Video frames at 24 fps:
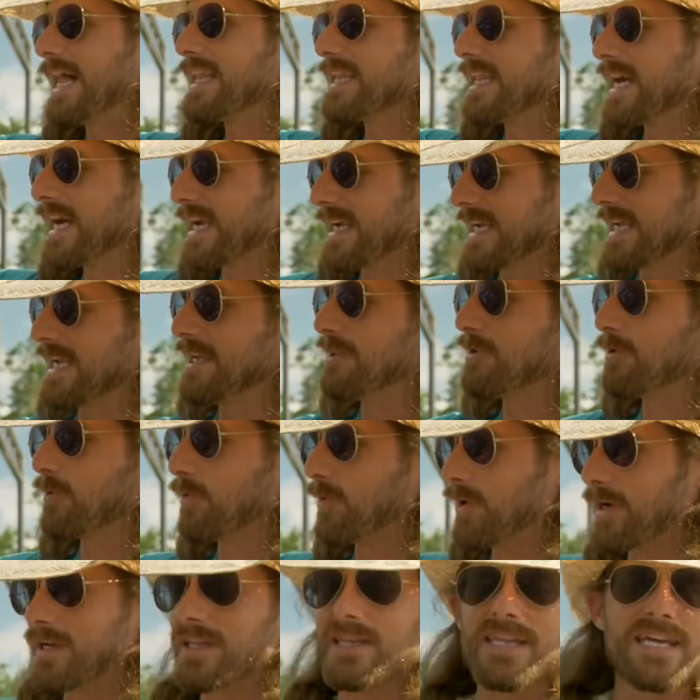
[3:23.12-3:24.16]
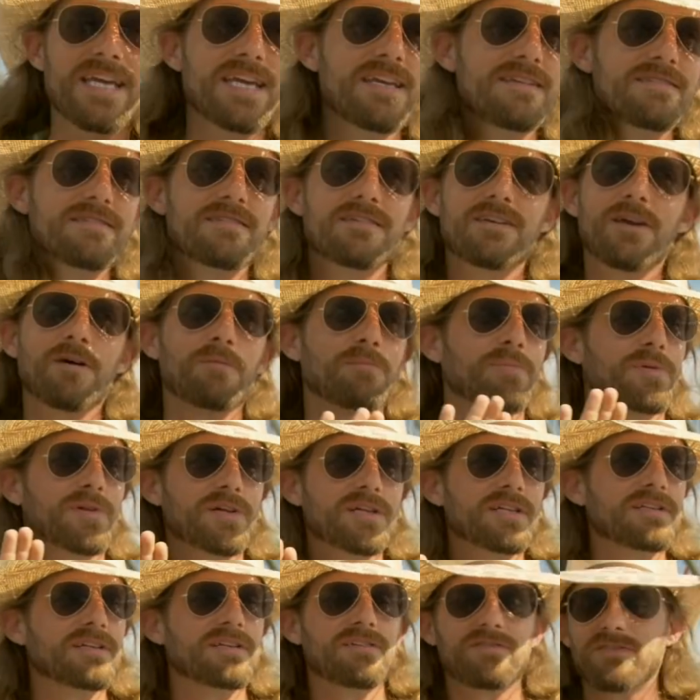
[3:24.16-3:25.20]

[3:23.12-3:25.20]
like either one of these completely